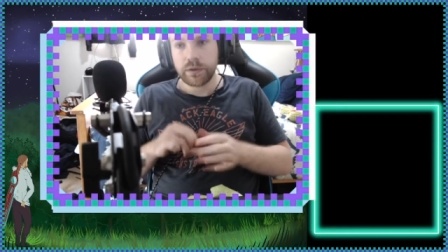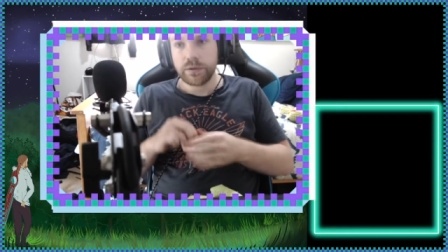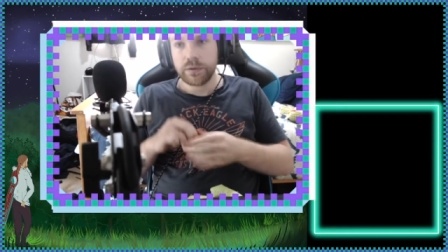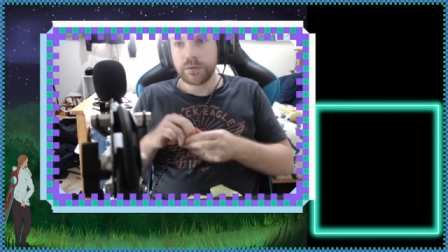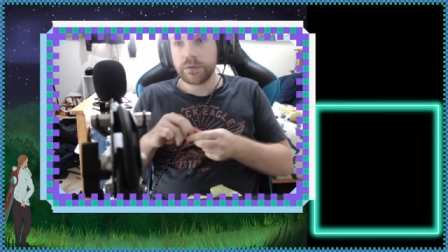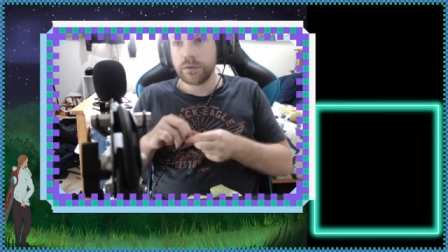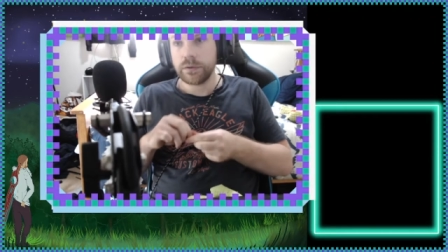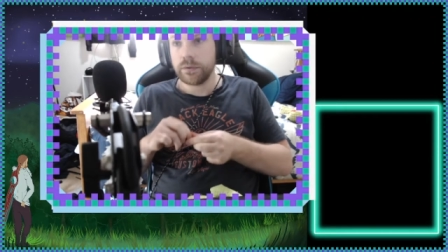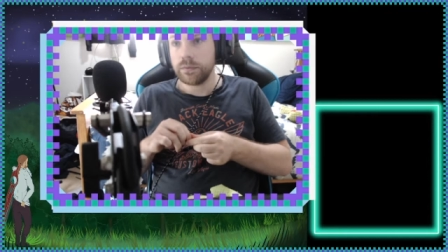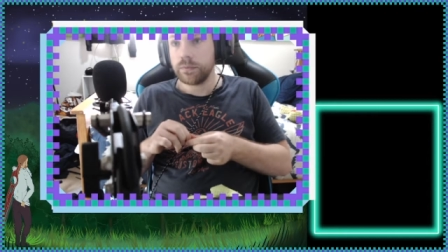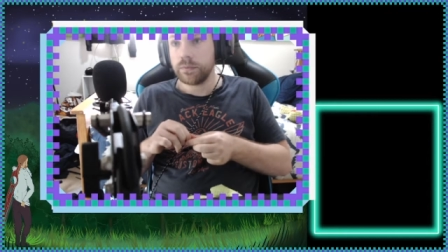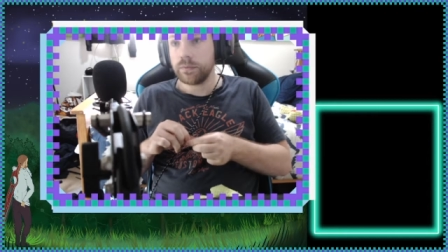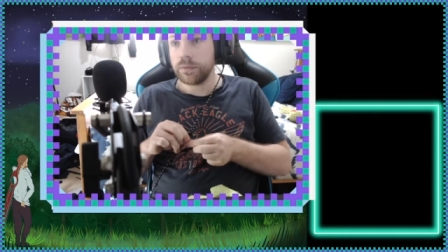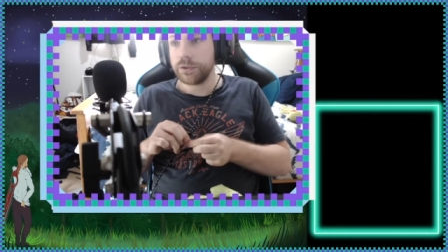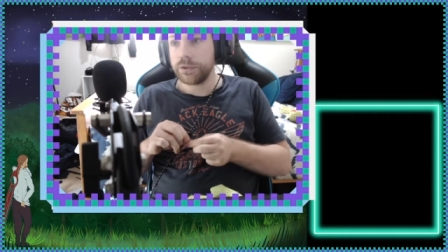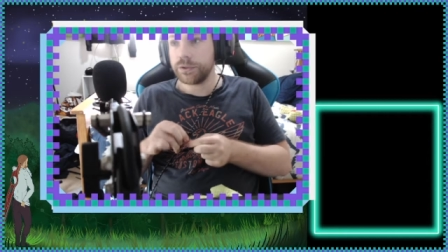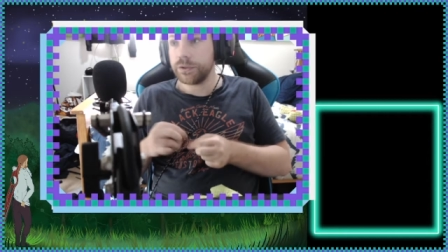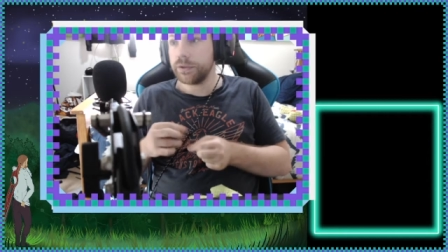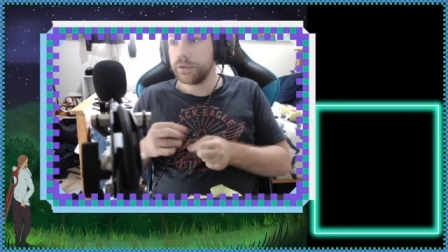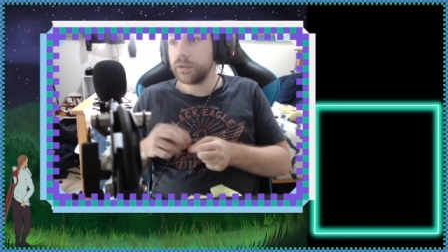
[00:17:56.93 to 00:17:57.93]
So we
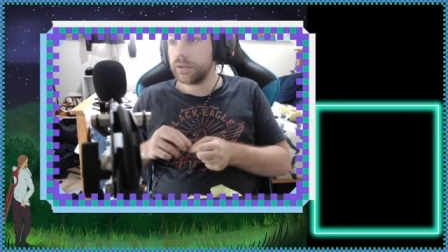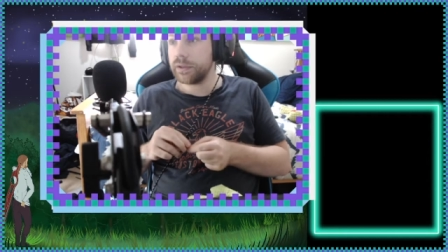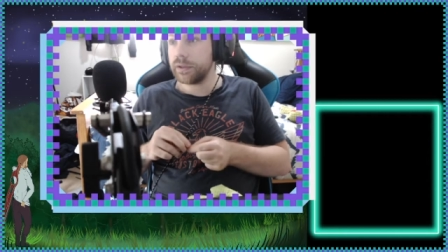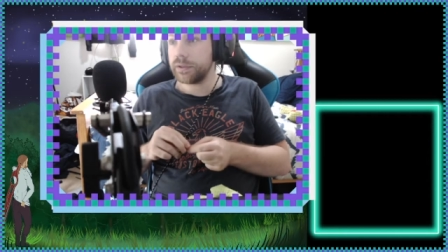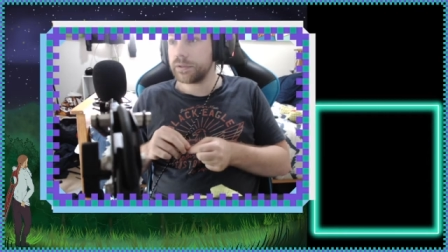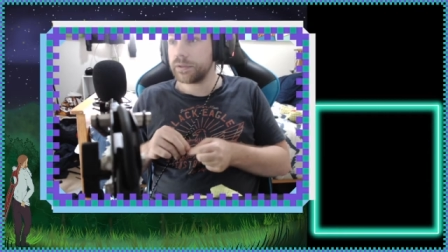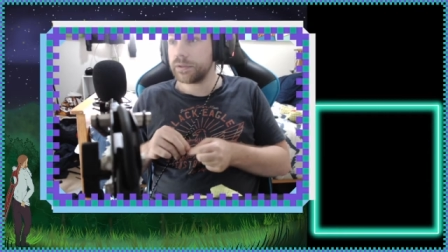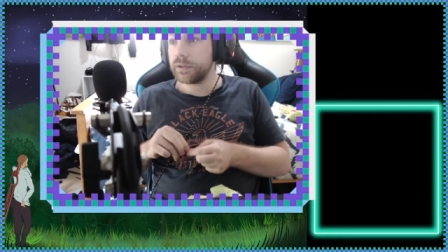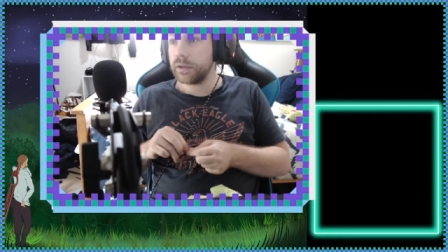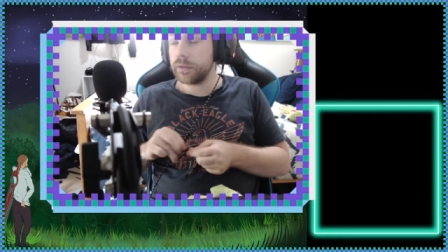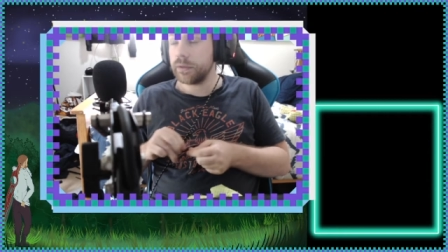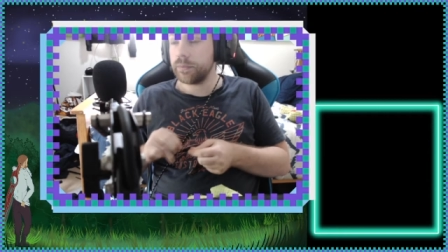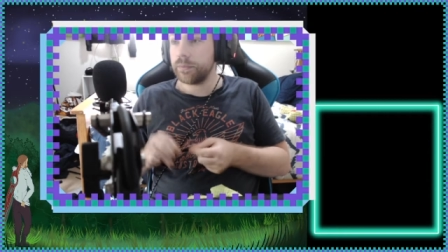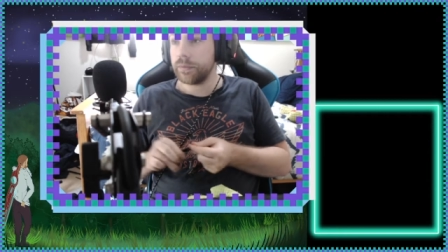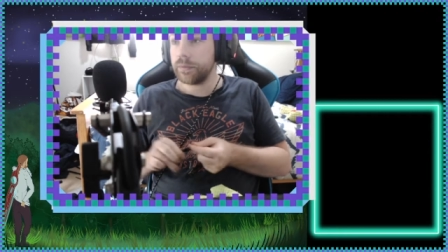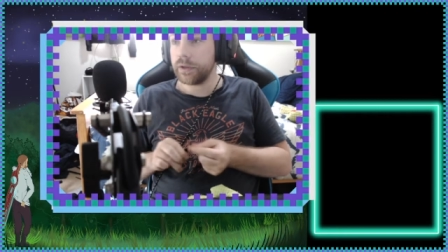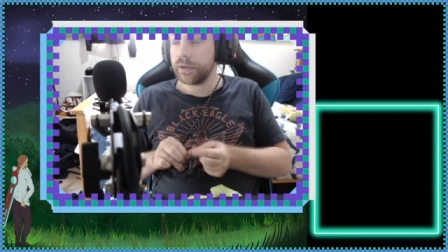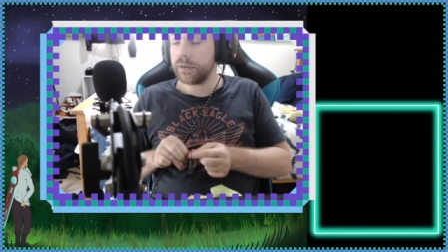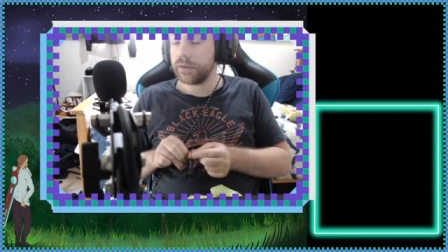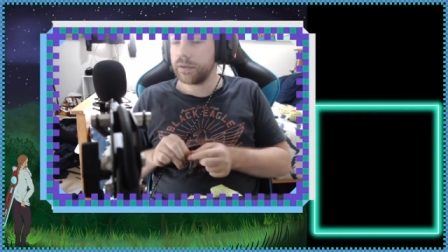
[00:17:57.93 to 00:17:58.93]
showed last time,
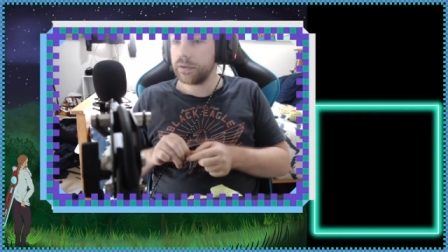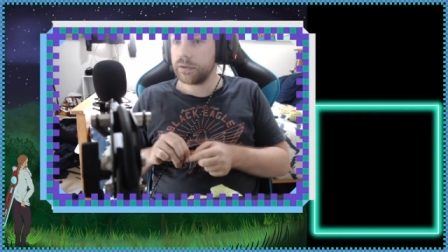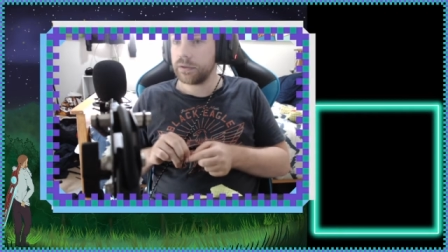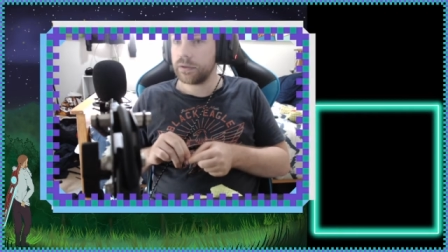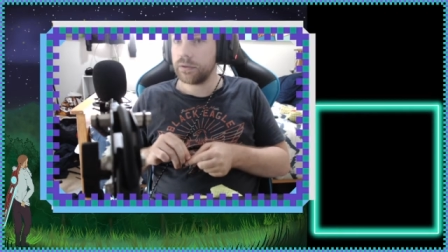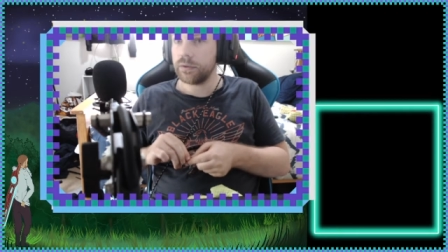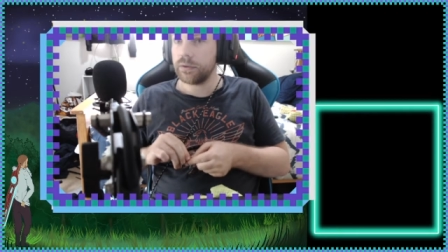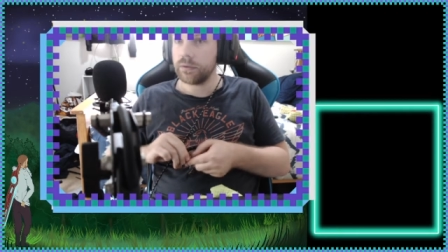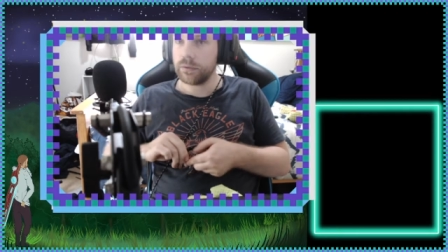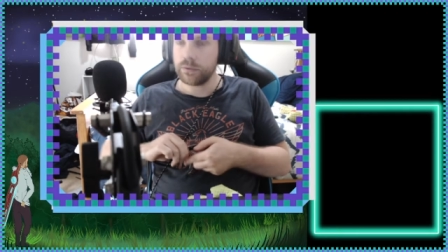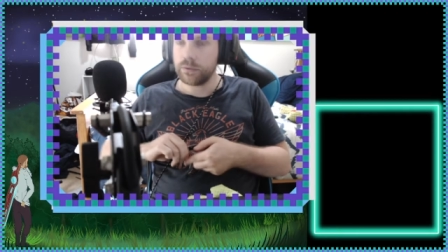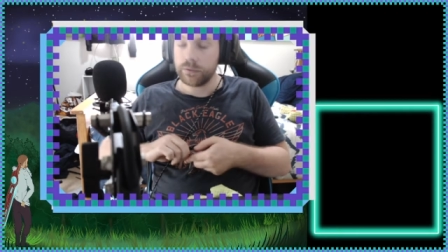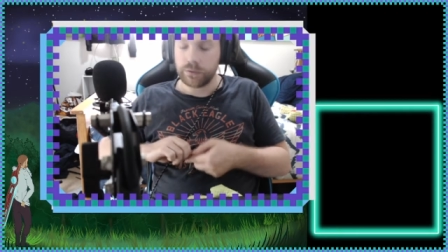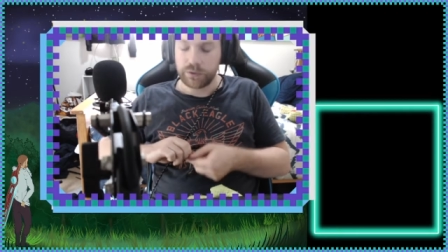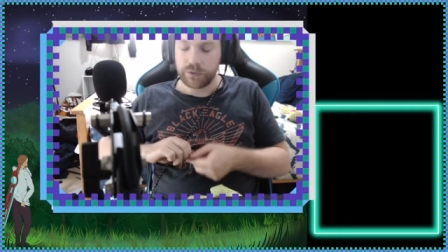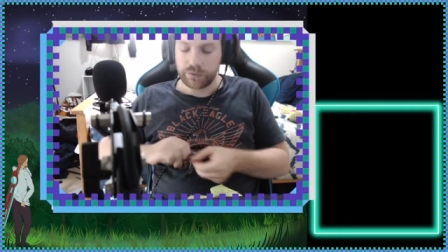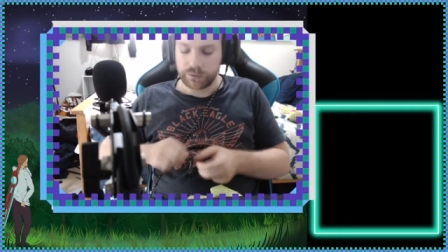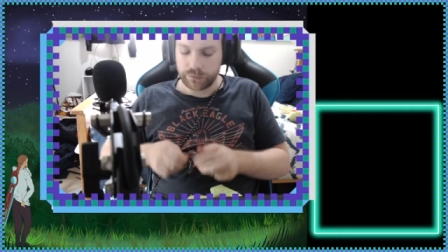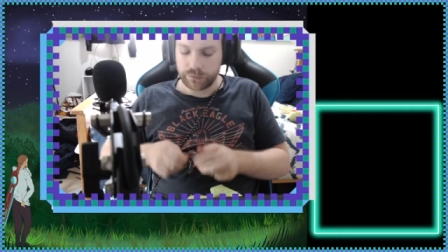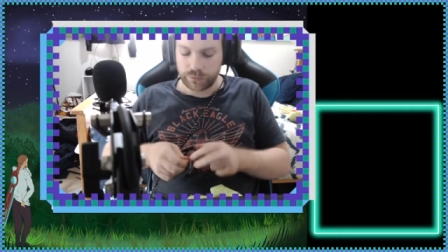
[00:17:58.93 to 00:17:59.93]
I think,
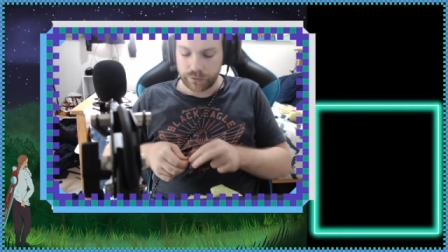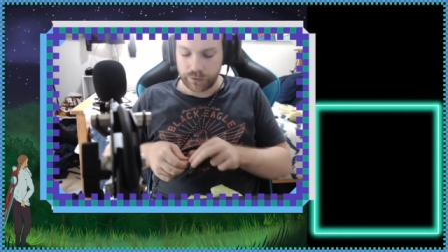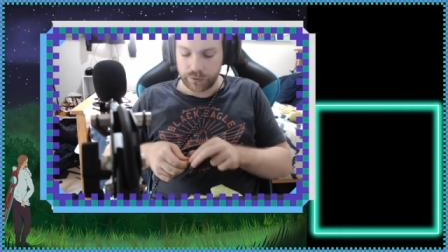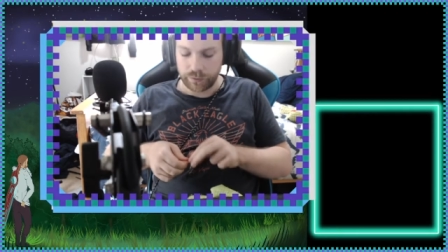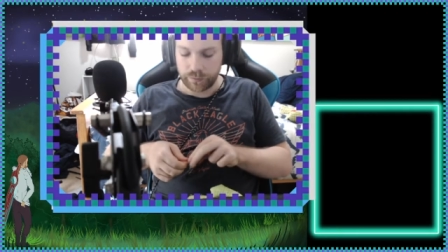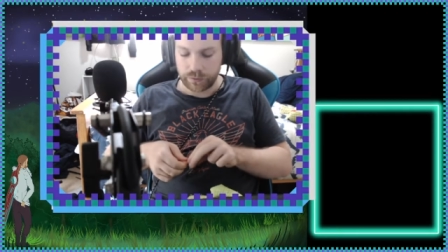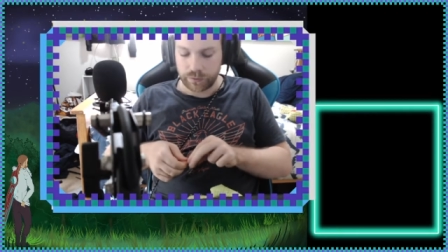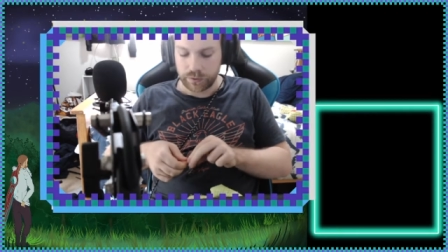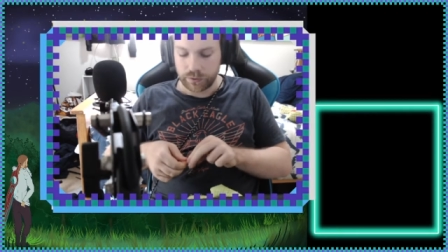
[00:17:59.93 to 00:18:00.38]
on our stream,